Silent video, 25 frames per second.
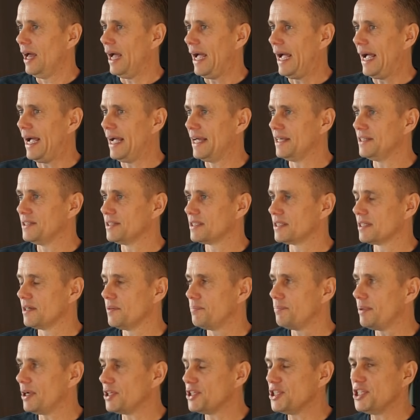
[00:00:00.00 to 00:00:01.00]

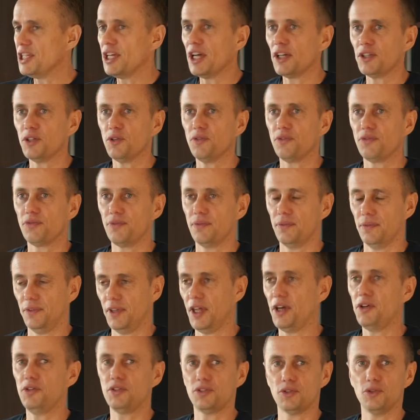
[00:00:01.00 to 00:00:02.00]
But none of
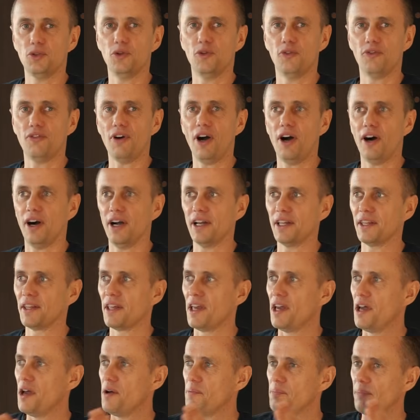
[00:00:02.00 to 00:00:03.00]
those are all fine,
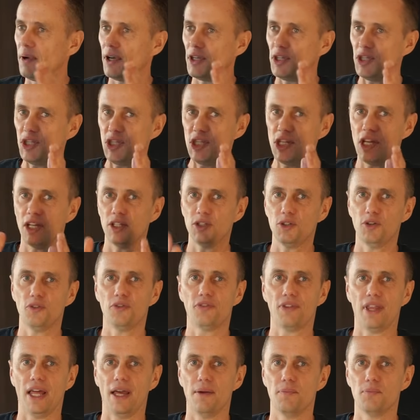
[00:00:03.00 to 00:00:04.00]
but none
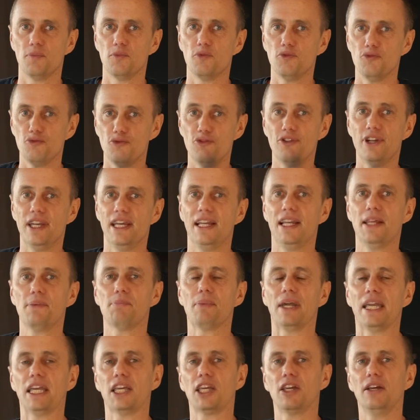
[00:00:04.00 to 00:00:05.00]
of them really
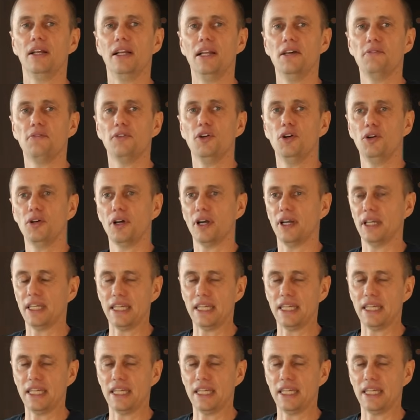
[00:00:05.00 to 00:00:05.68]
make you live longer.